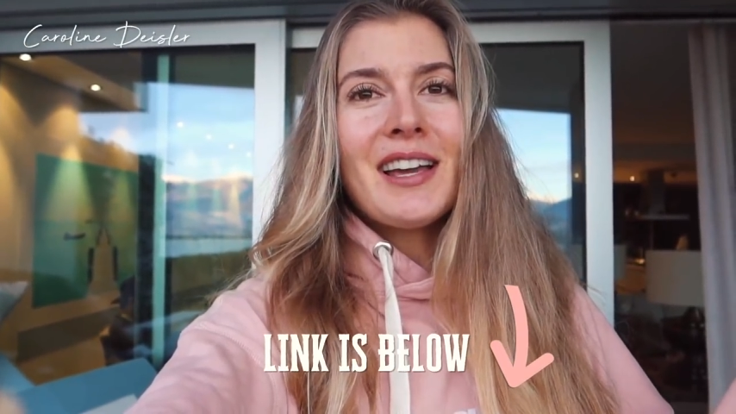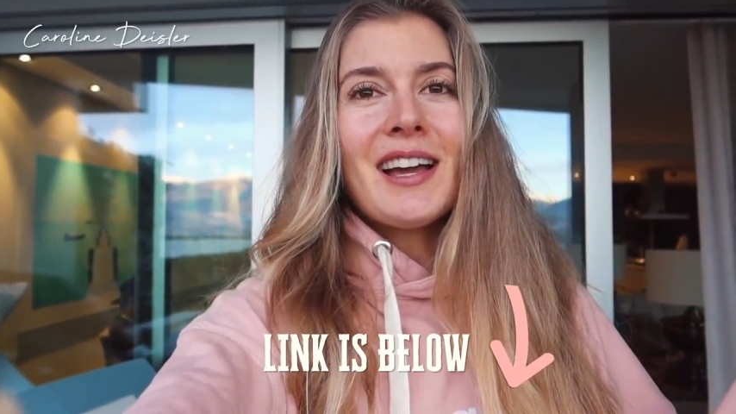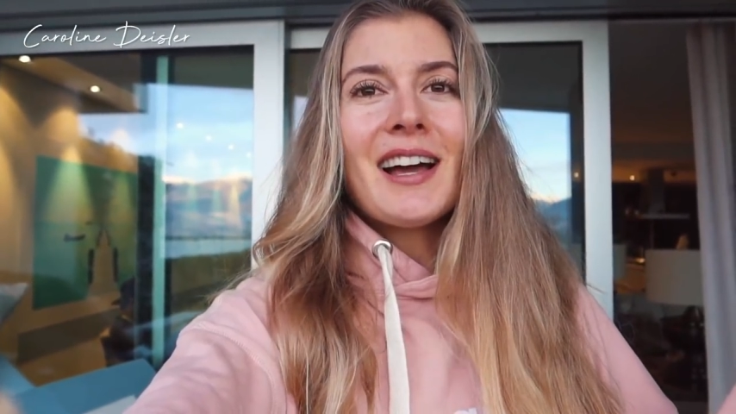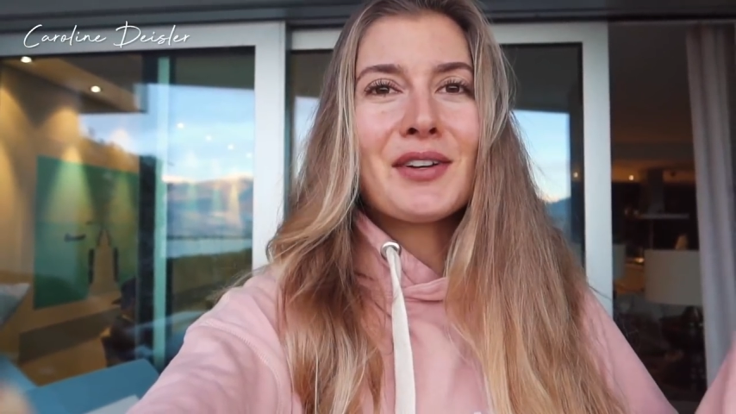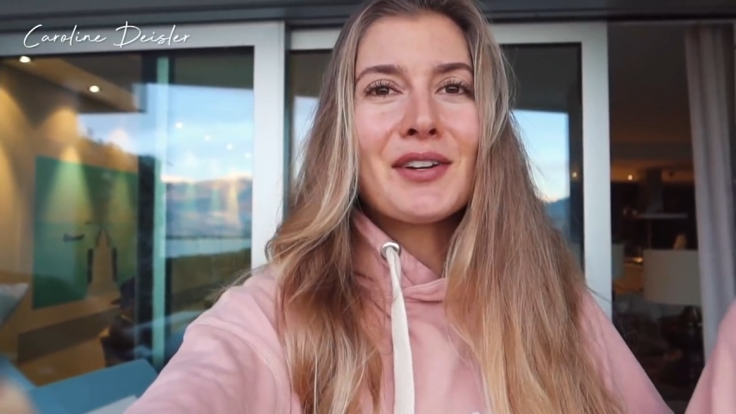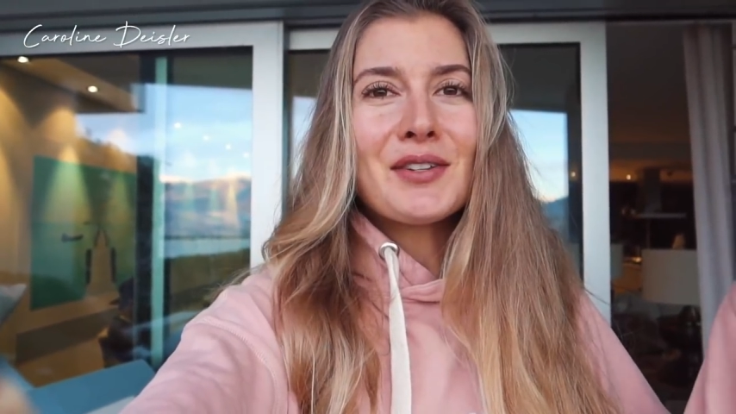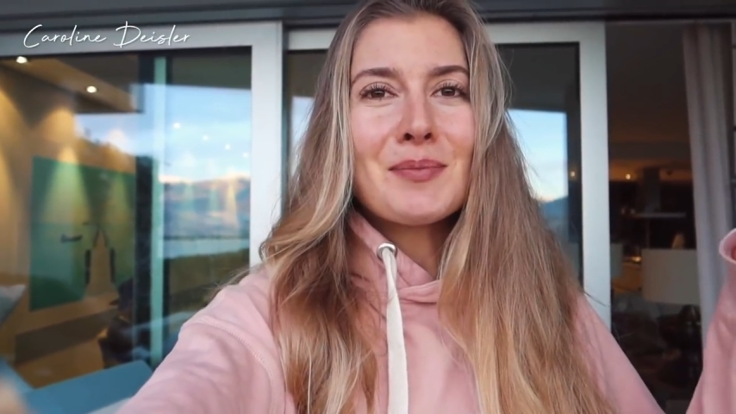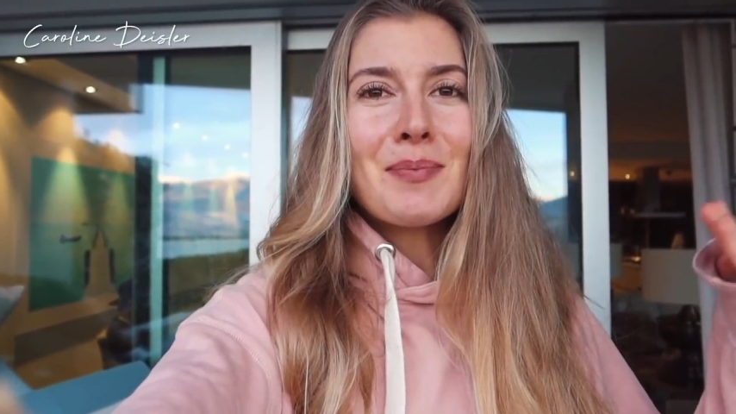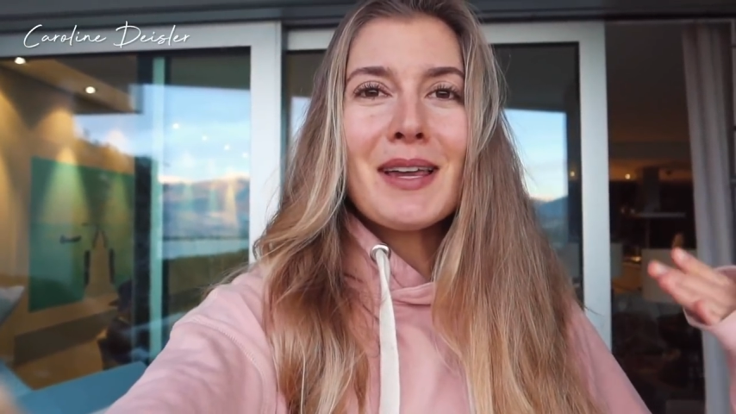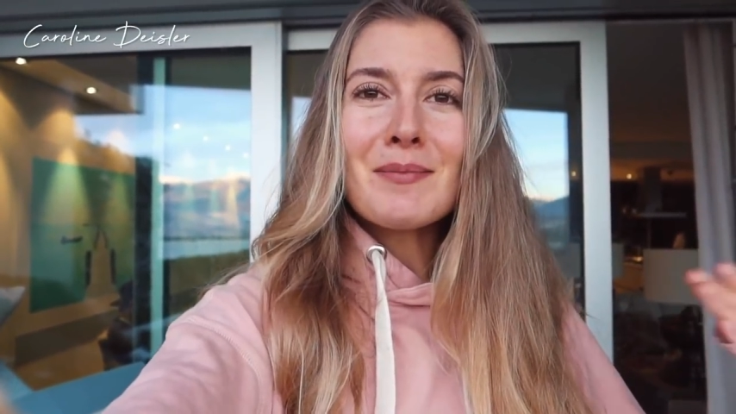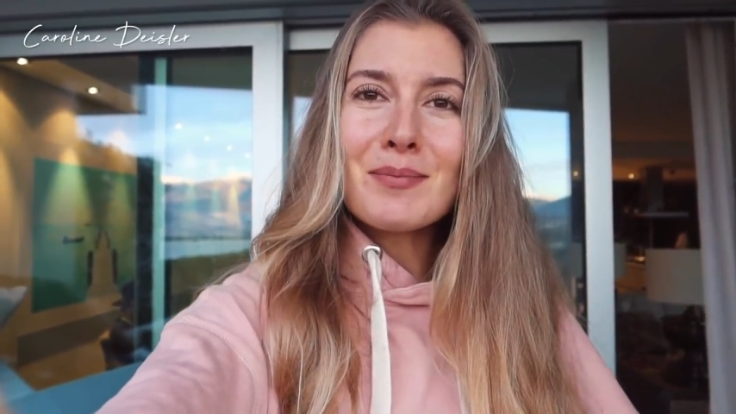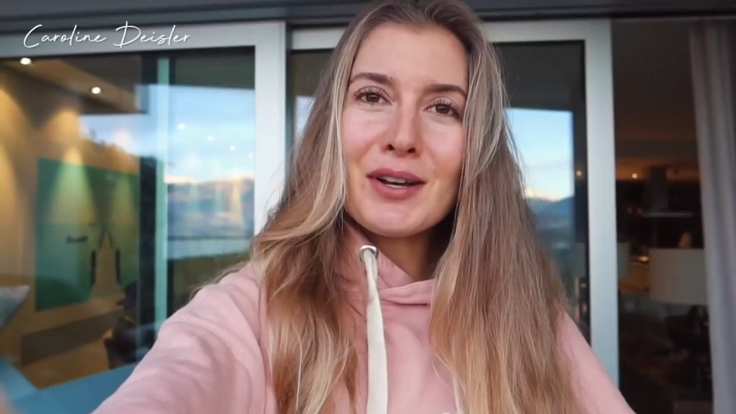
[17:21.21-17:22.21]
because
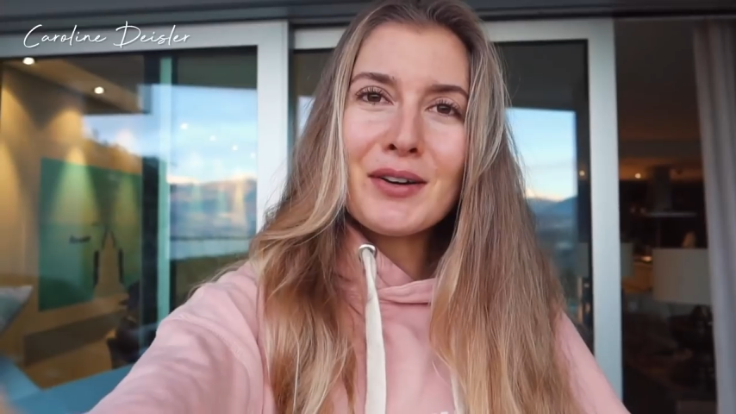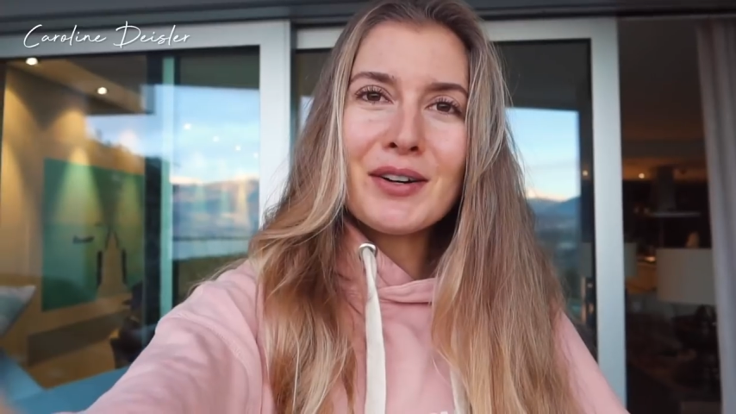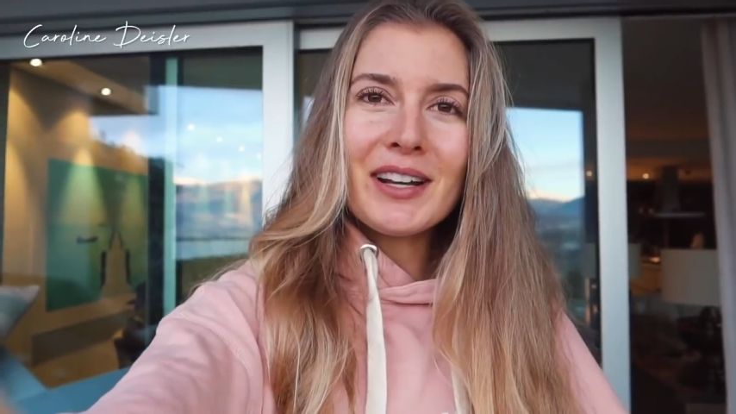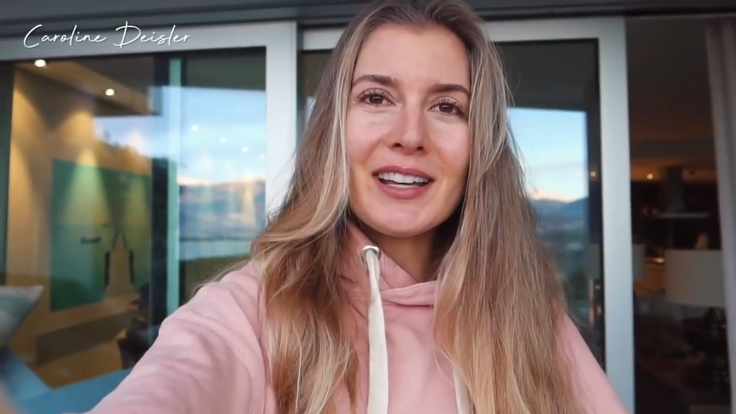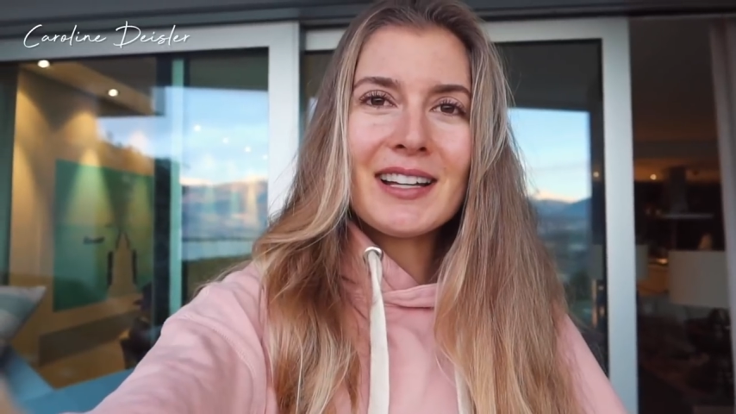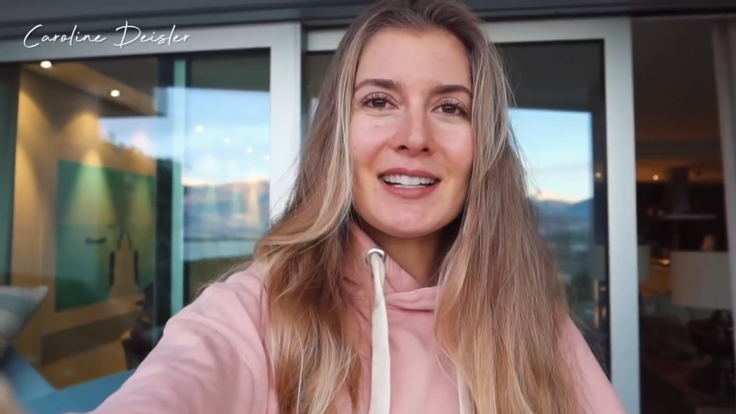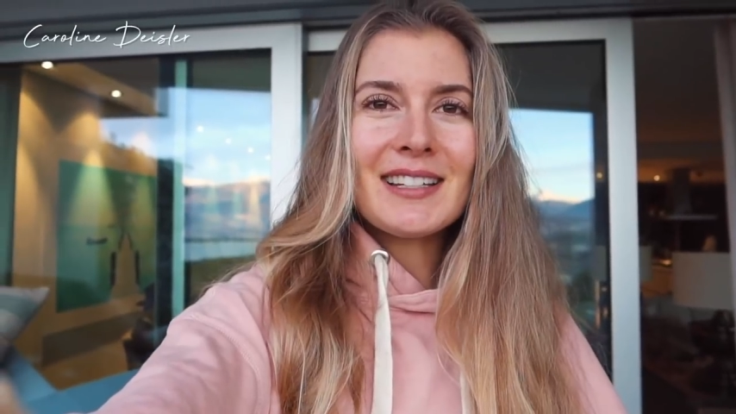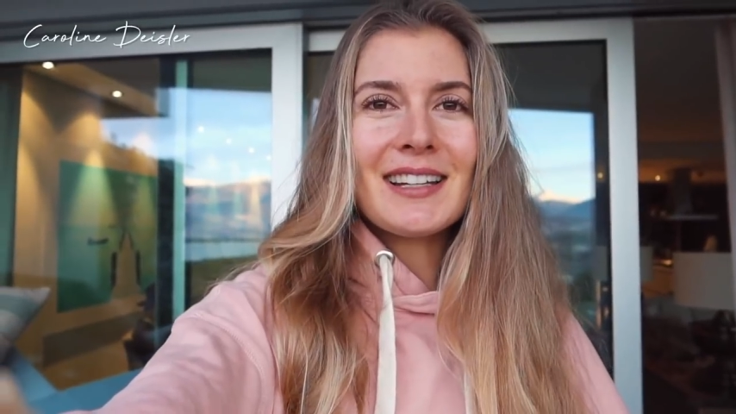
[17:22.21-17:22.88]
being bloated